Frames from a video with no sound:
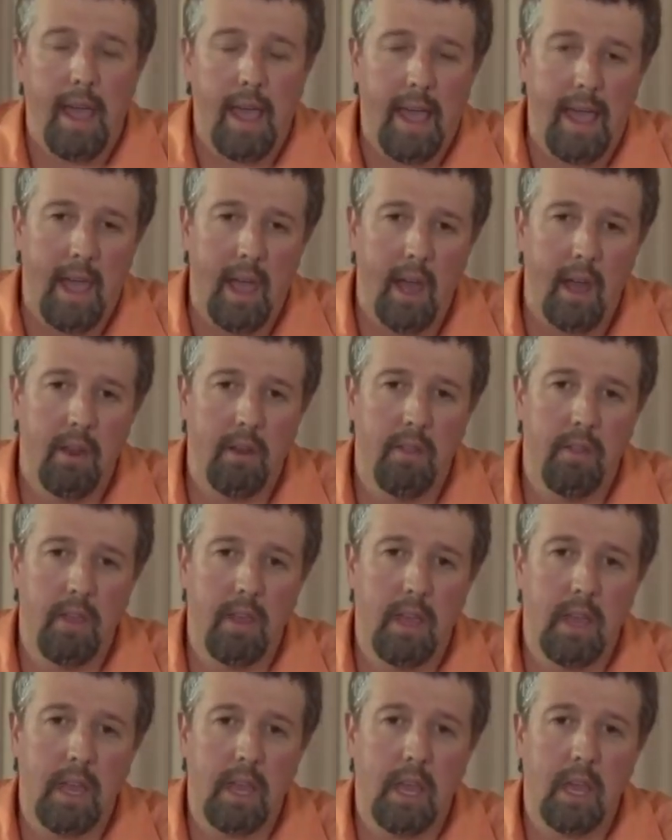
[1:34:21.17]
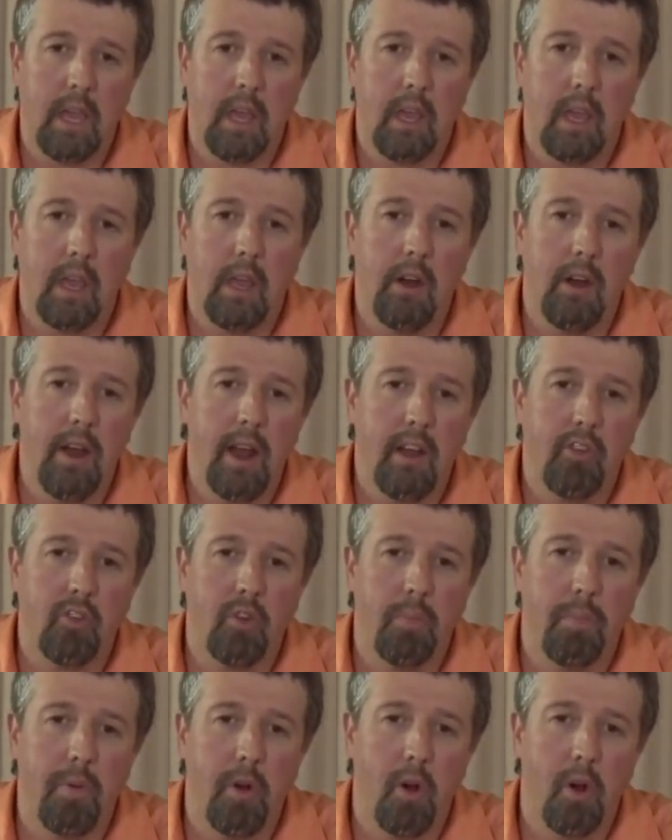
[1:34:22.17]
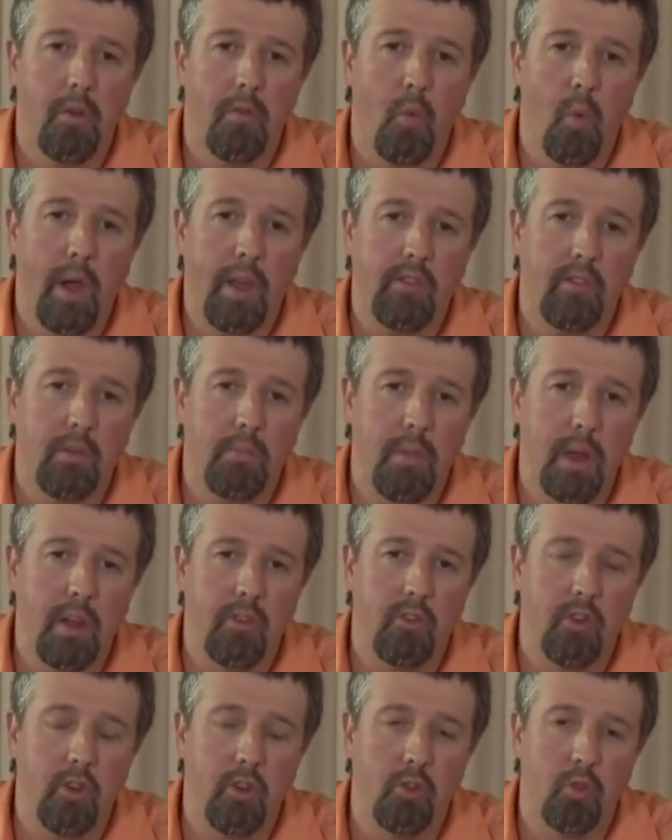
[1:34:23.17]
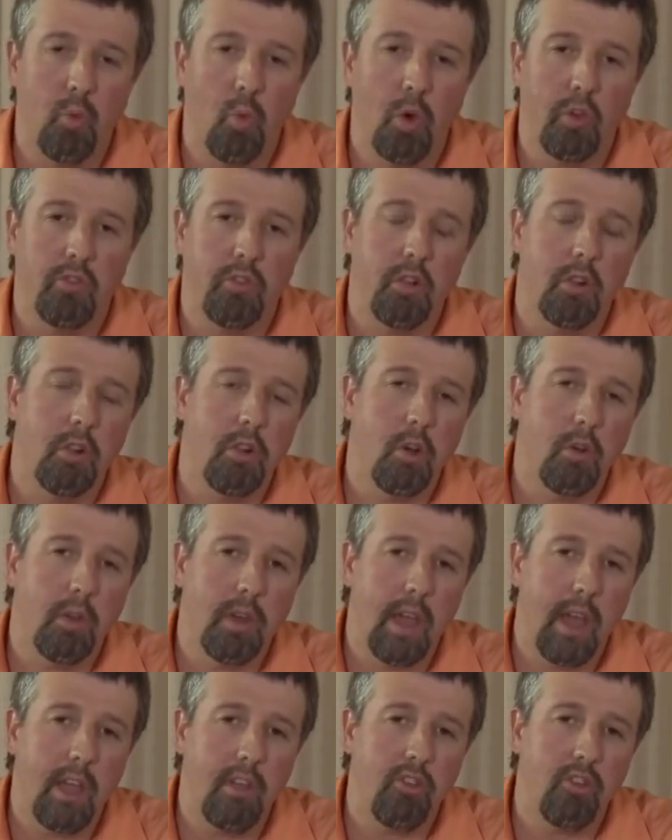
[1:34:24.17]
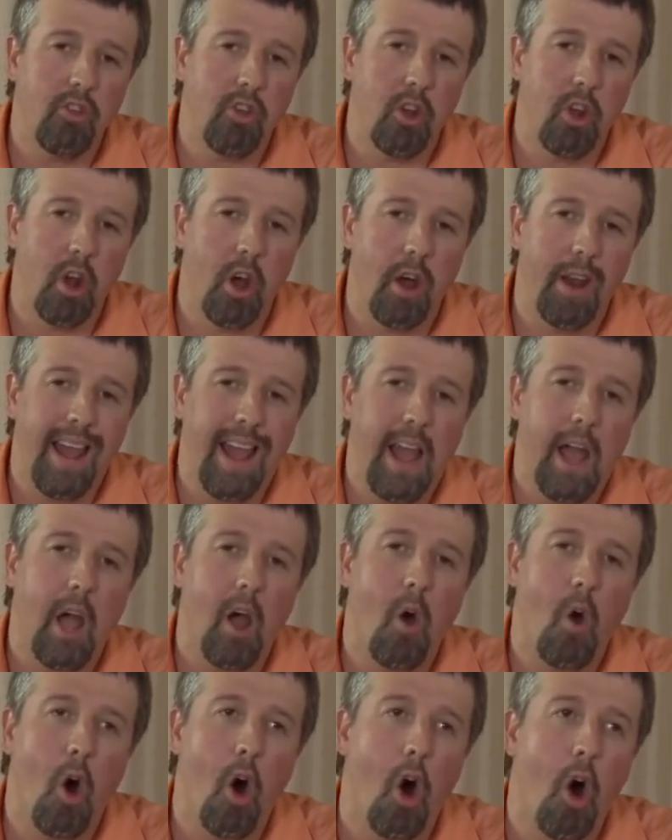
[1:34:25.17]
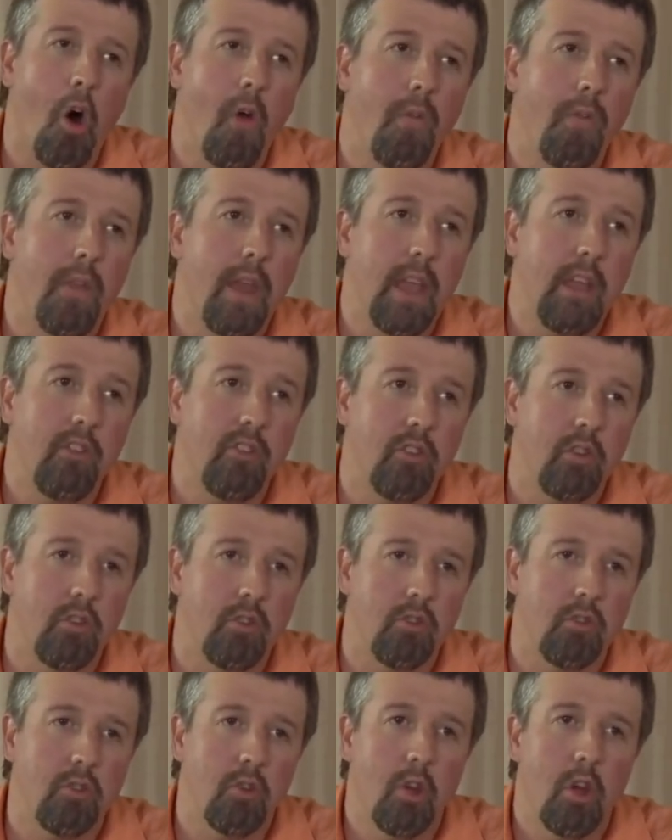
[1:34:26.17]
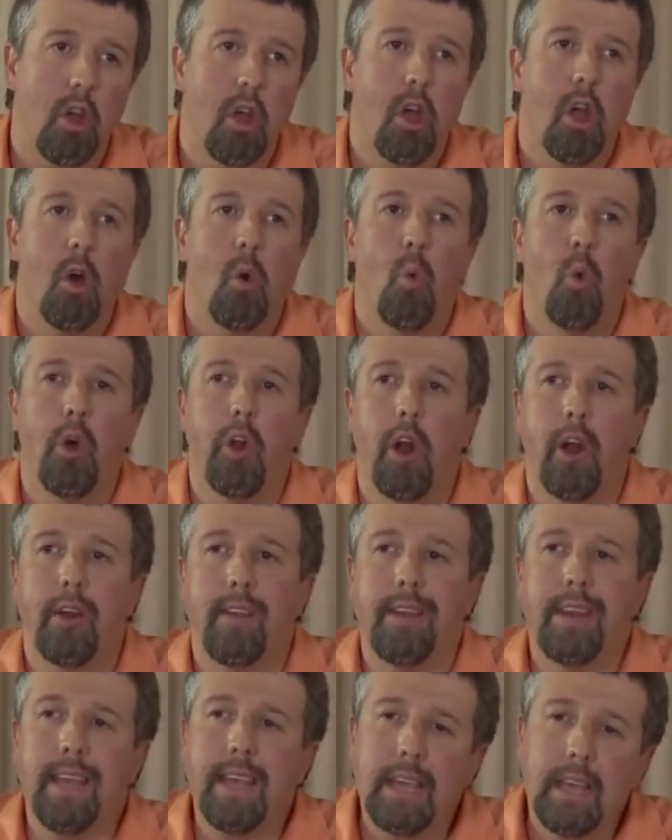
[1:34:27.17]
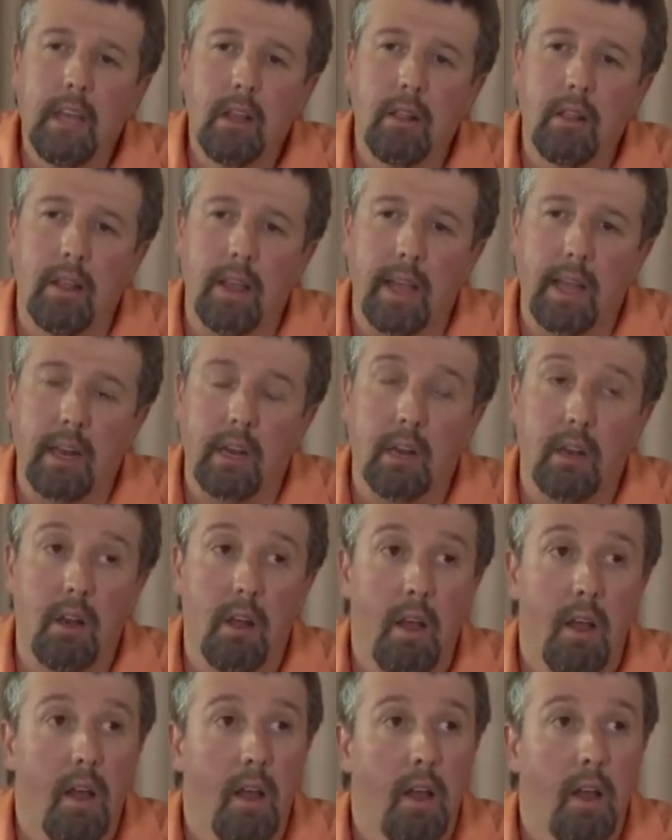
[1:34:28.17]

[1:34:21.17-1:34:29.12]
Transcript: And the International Bureau of Weights and Measures was the location on how all nations would articulate